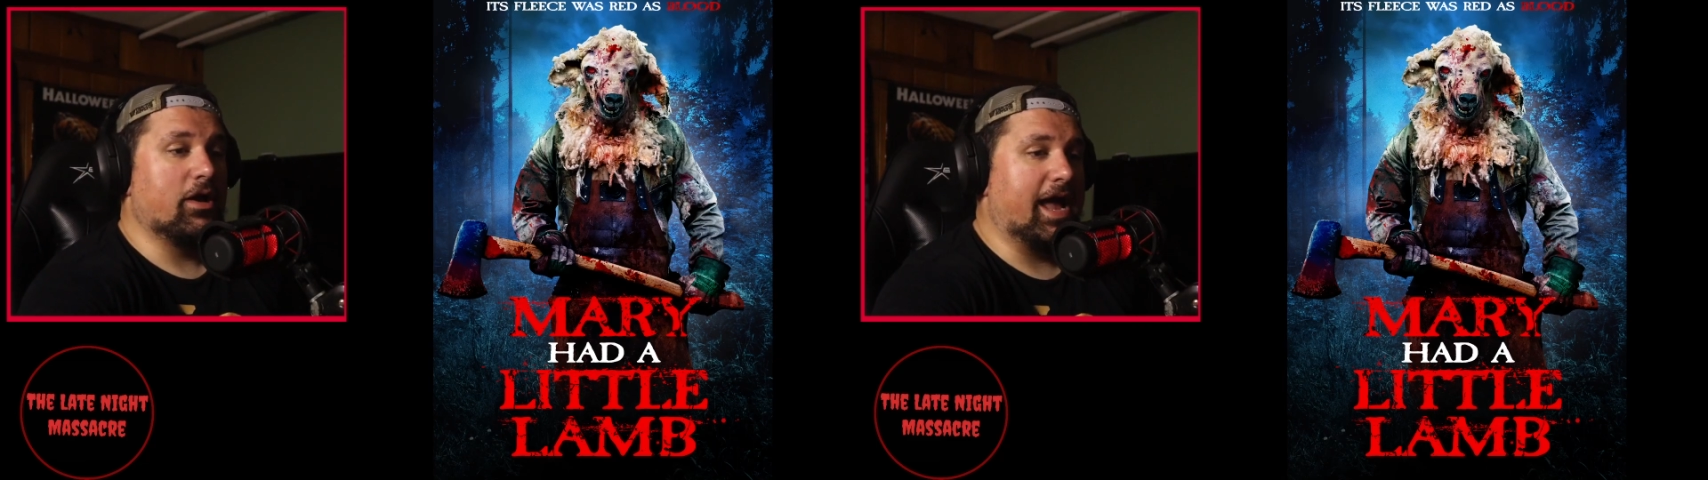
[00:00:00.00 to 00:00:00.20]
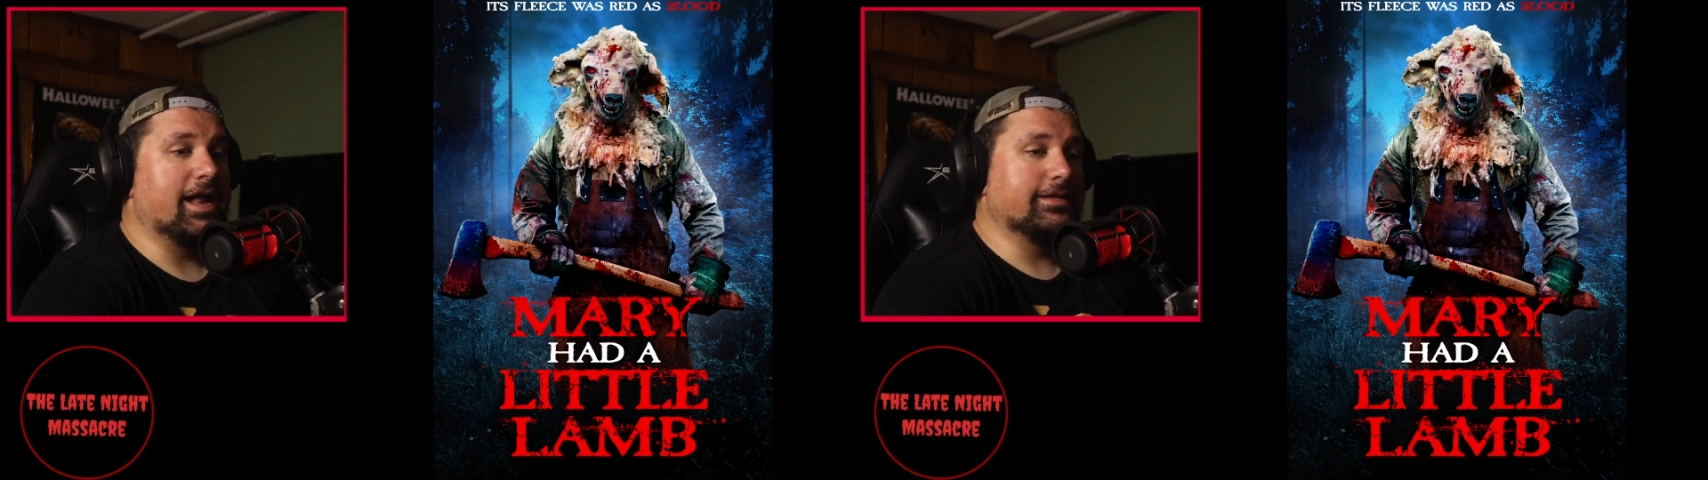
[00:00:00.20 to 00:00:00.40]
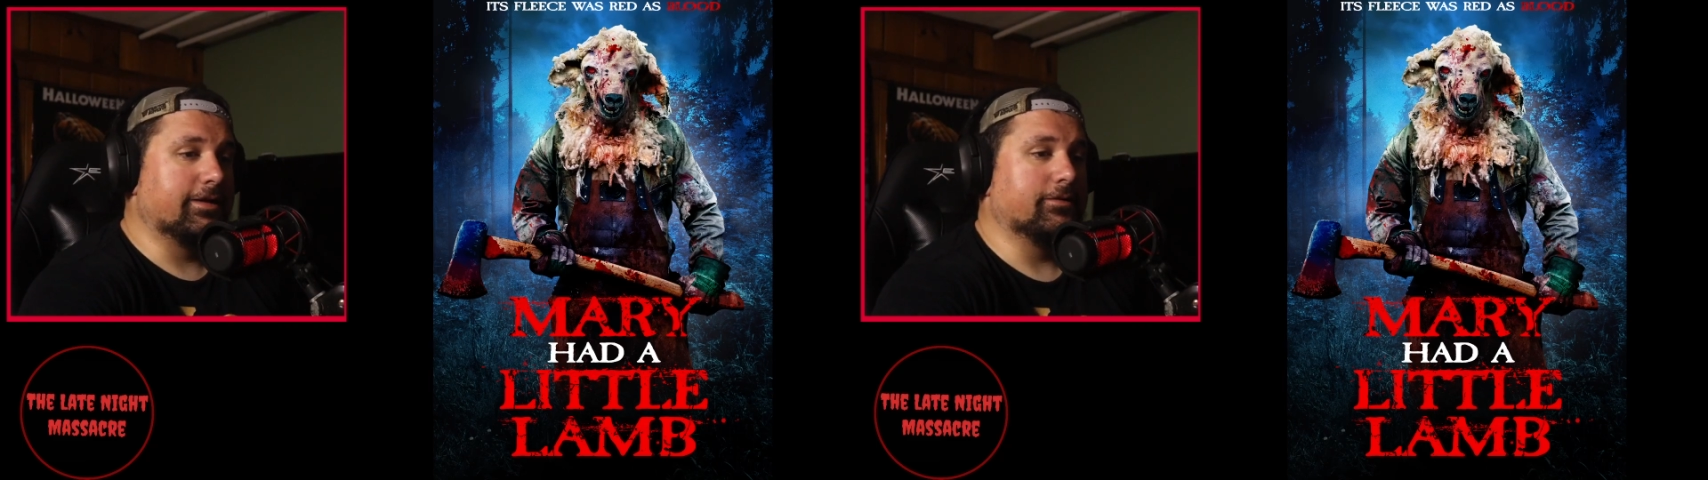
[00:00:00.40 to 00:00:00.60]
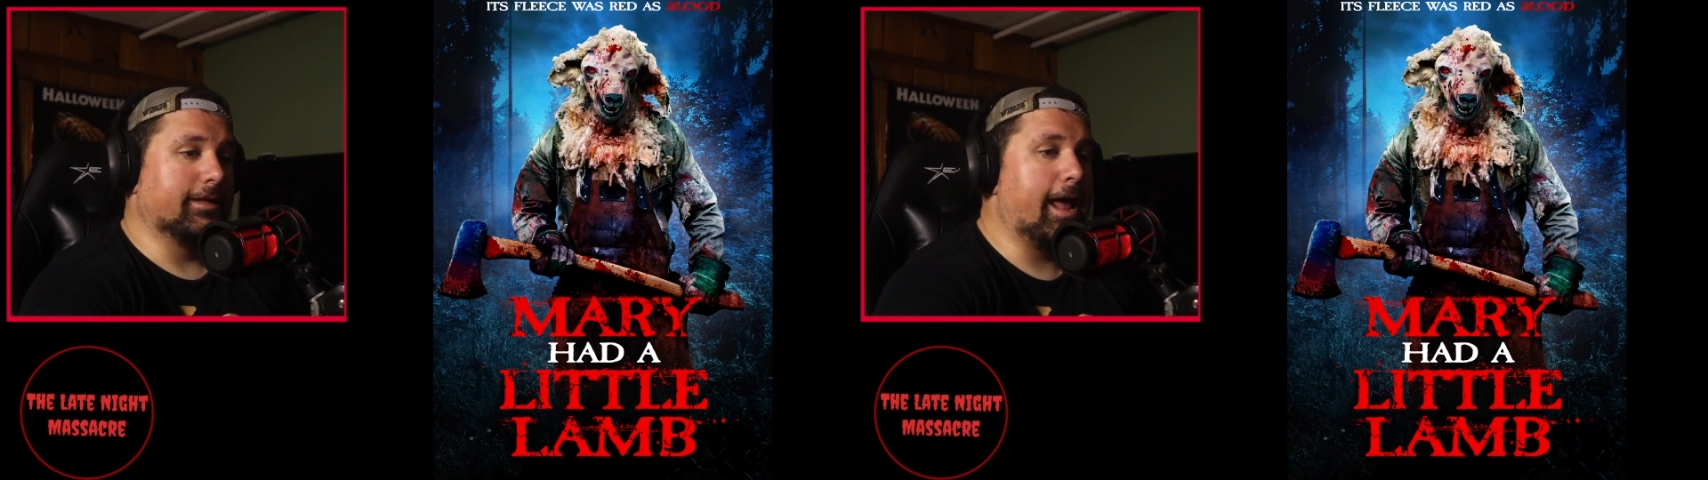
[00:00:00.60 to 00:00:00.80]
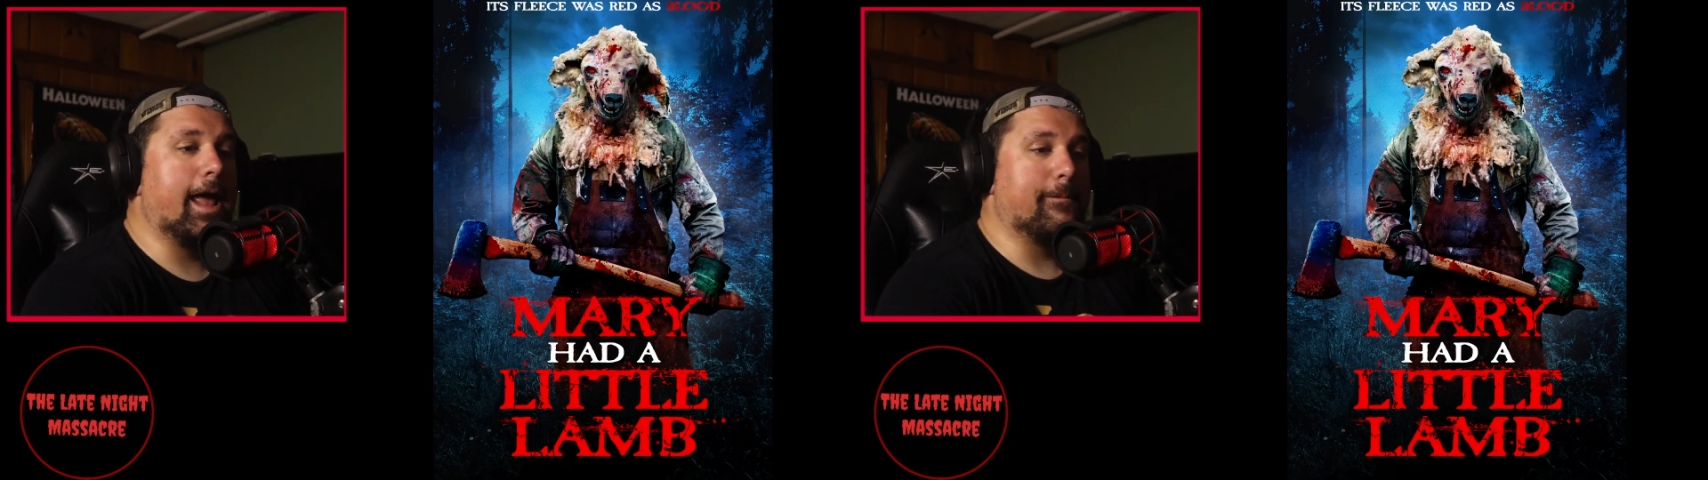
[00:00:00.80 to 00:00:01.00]
had a little
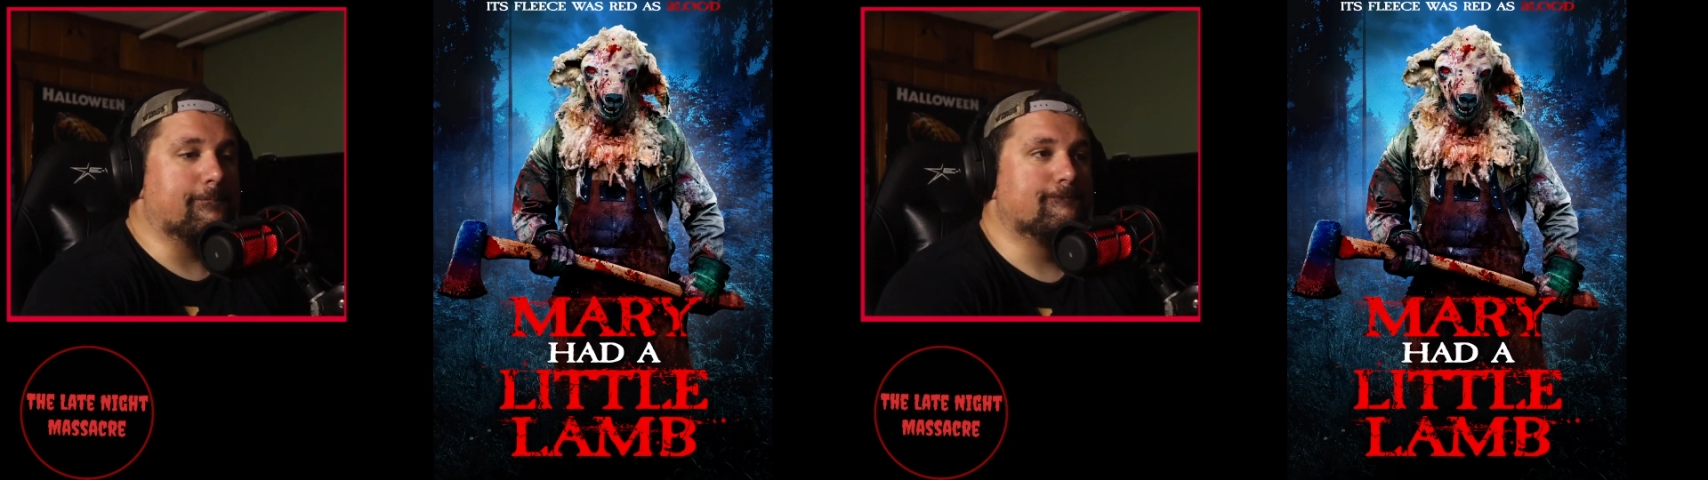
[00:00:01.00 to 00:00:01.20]
lamb